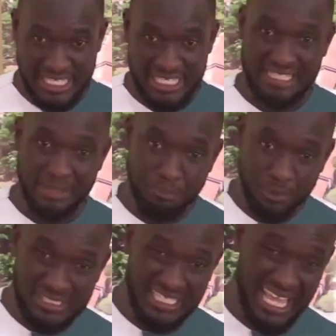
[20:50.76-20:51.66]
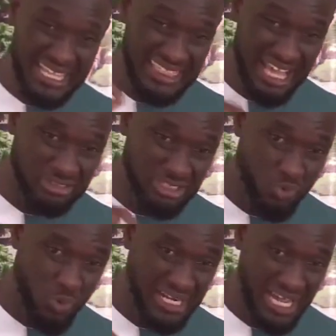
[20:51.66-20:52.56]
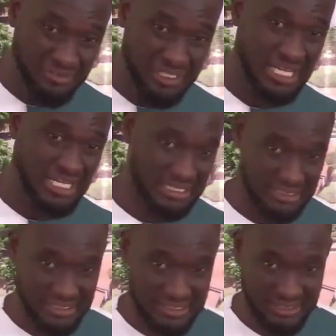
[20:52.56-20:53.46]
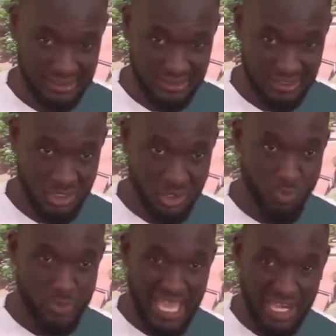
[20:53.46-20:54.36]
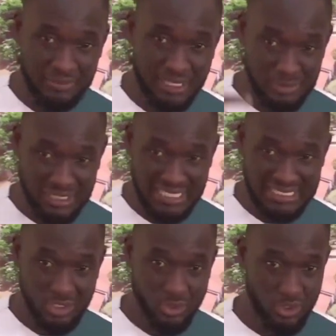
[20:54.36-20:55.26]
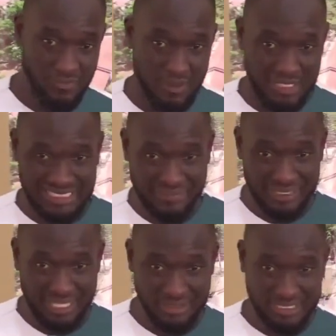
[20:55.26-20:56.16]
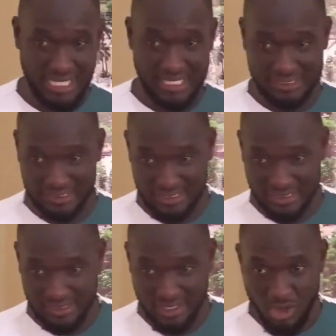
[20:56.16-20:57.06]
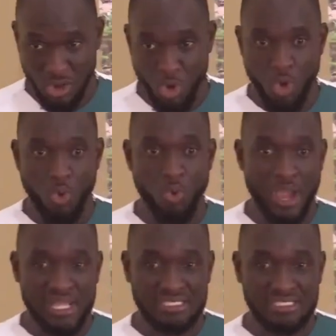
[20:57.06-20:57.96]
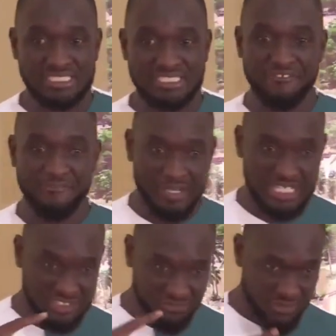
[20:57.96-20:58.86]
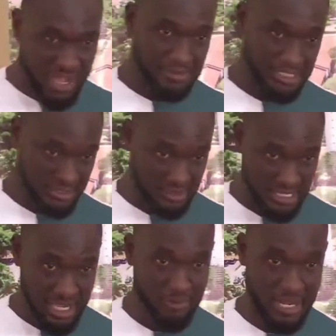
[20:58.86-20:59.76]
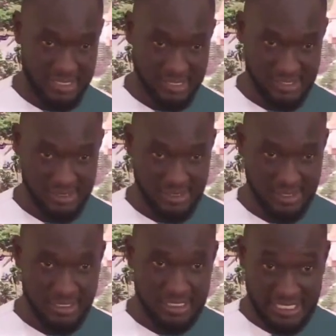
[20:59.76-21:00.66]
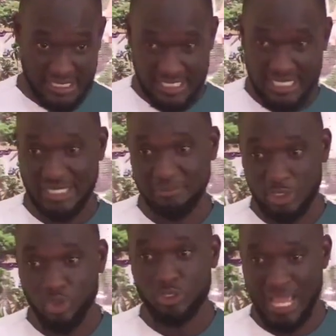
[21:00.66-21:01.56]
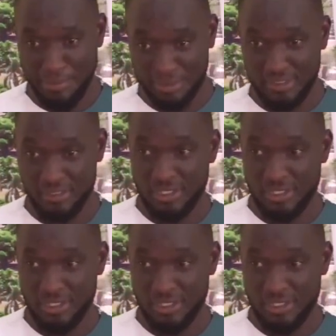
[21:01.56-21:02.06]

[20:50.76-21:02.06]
They put in 1,100 Ghana cedis. We helped them to get a loan of about 7,000 Ghana cedis. When she finished farming her rice, this year something good happened.